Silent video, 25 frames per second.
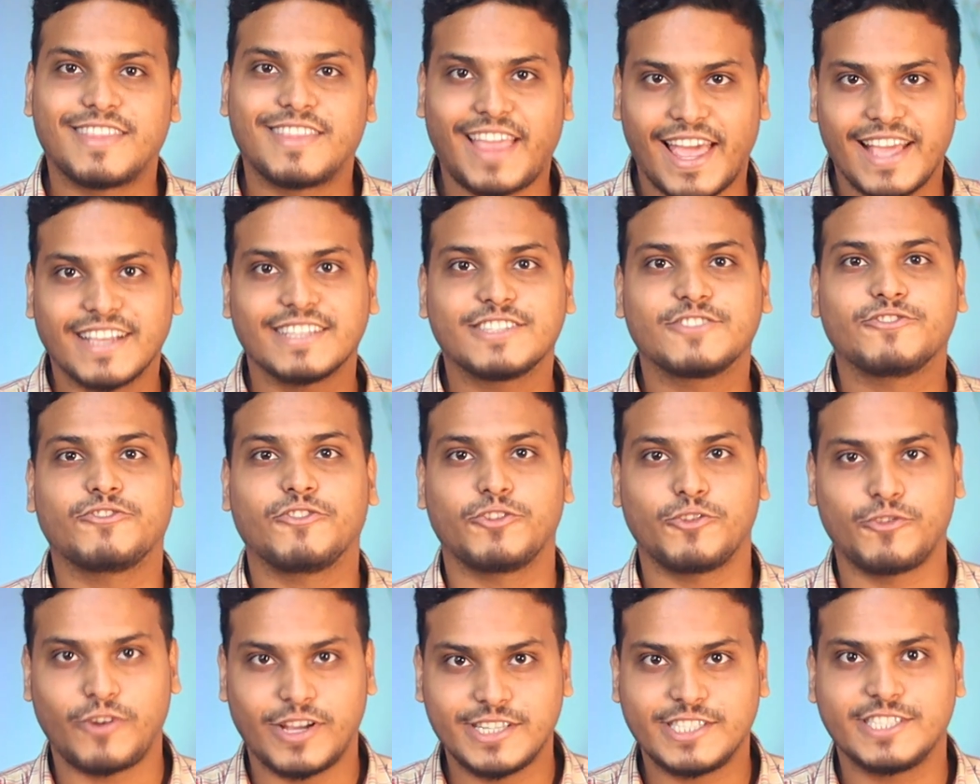Thanks
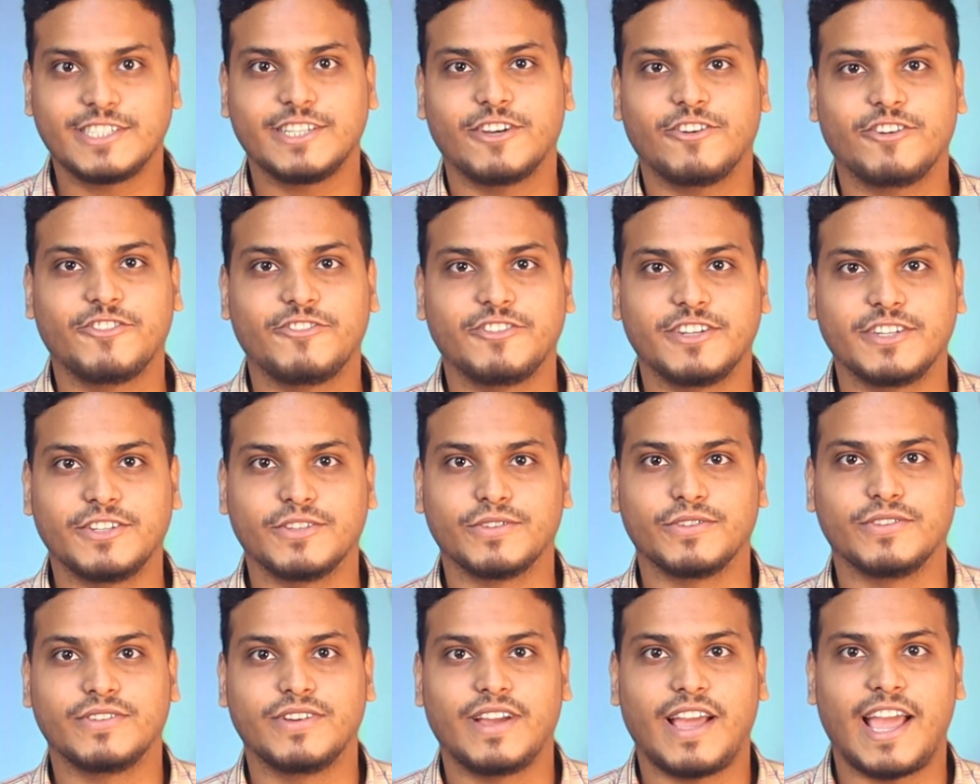for watching our
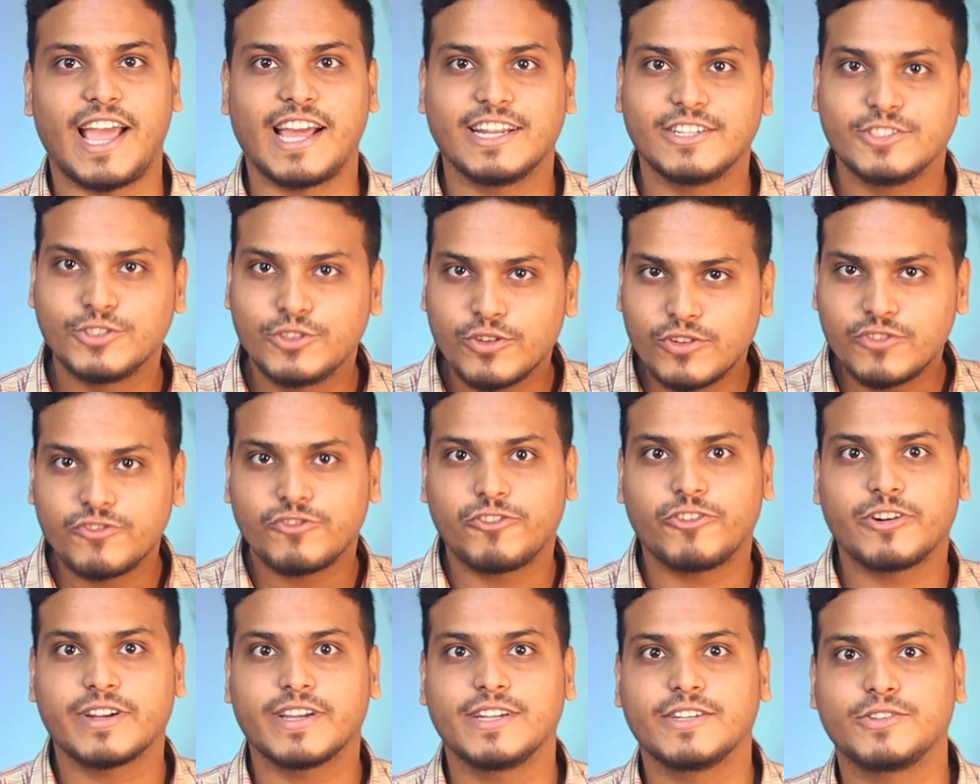video and
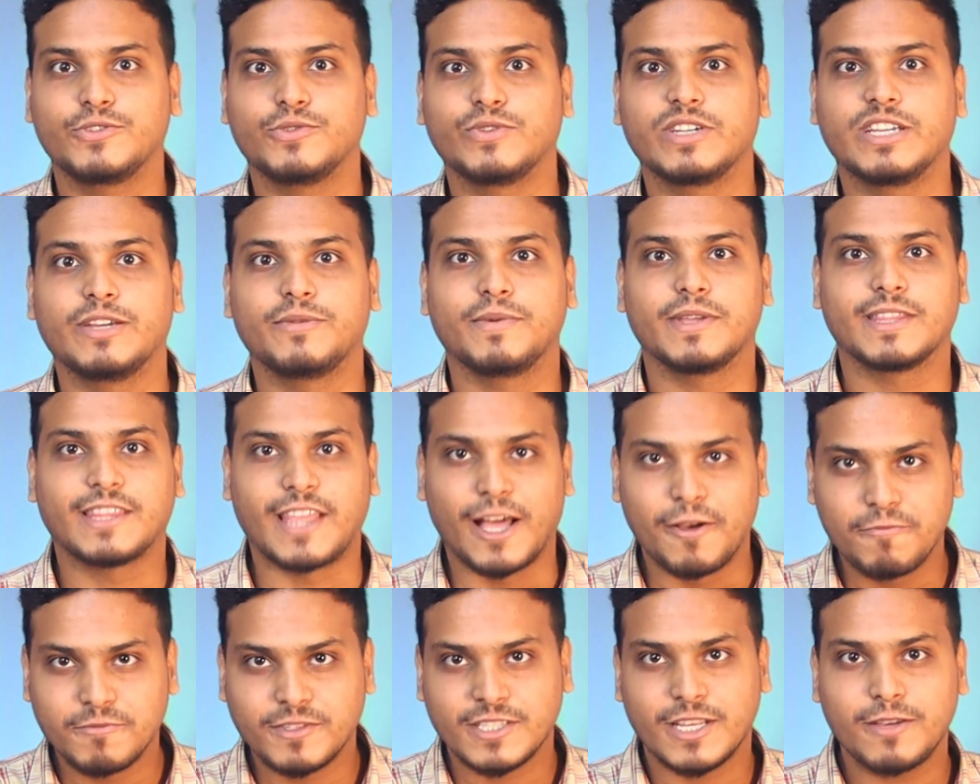don't forget to give a
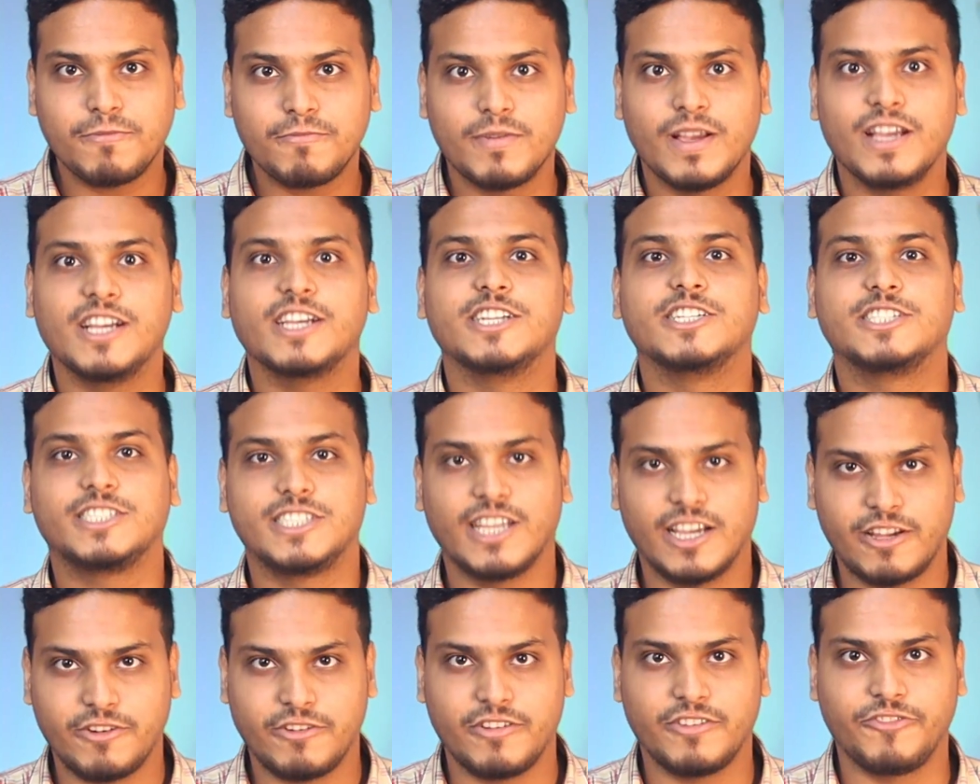thumbs up,
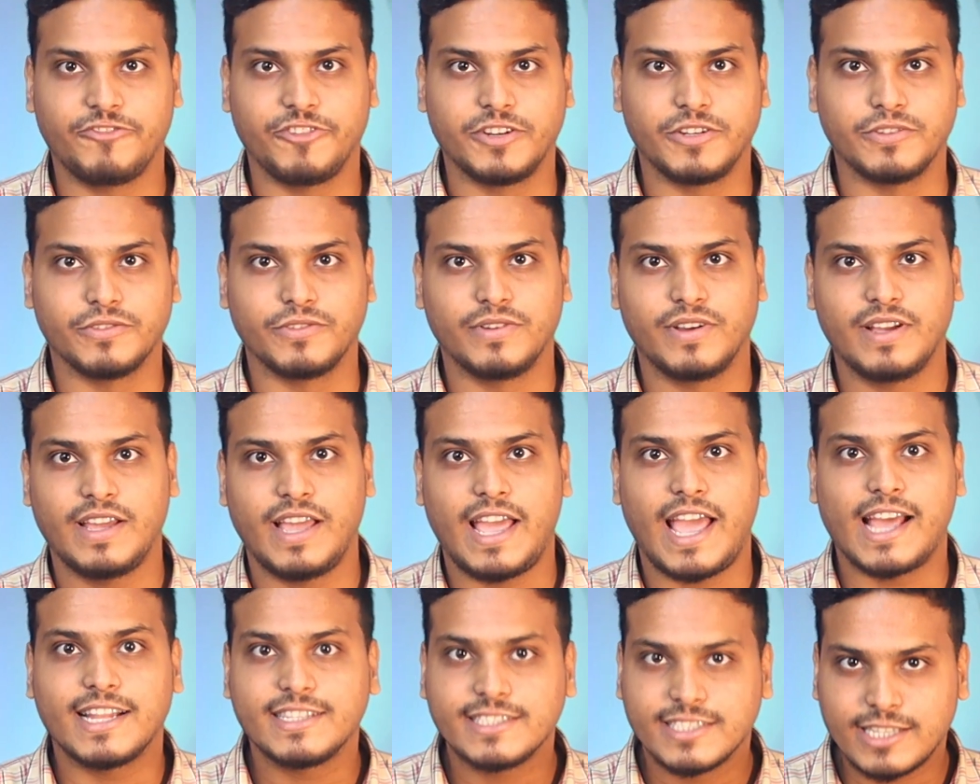share our video
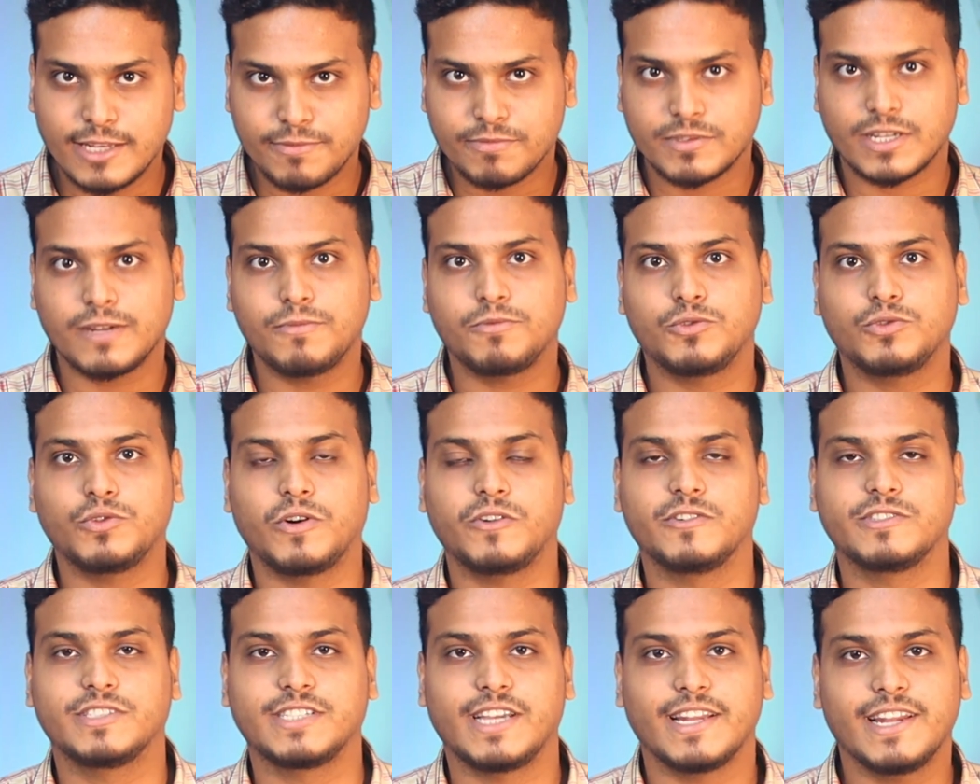and subscribe
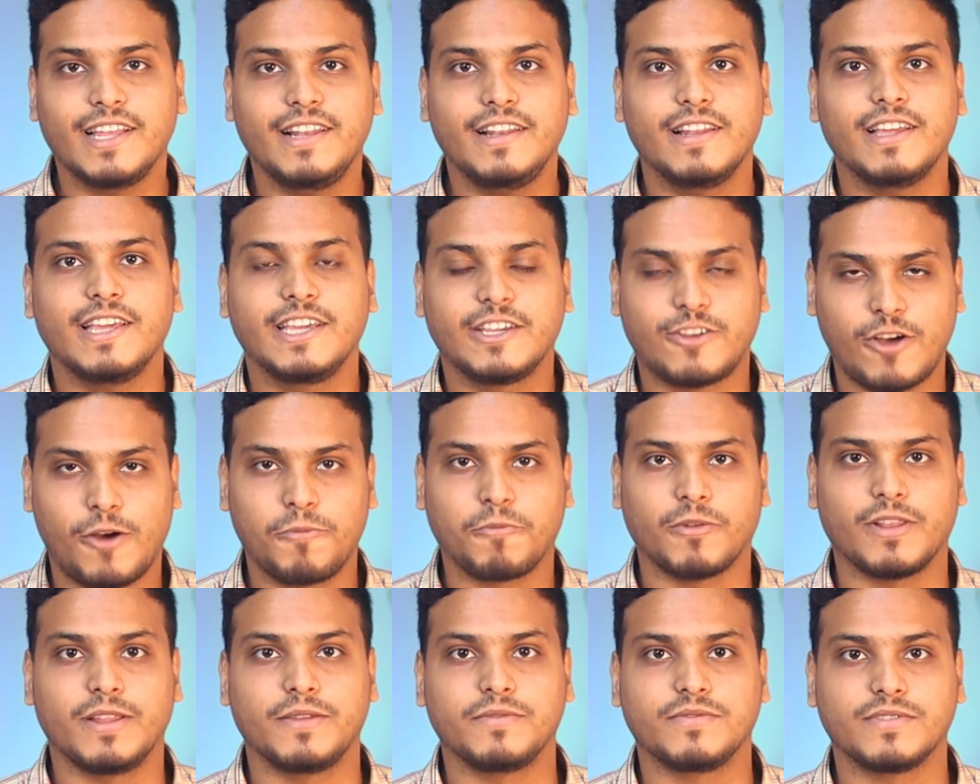to our channel
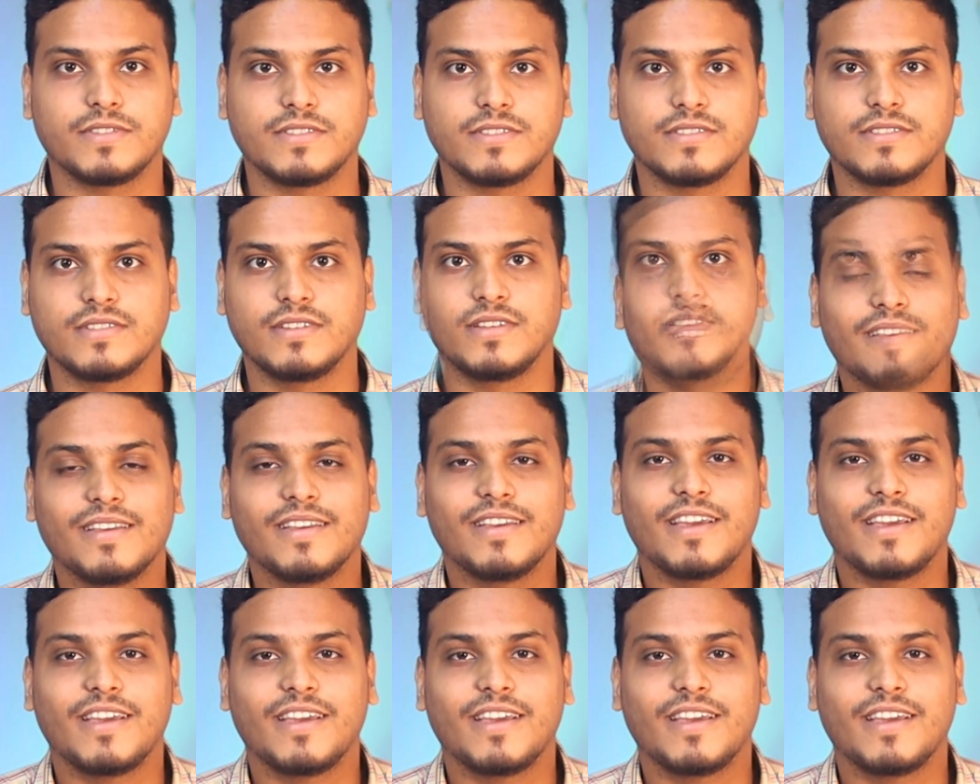Ecom Clips.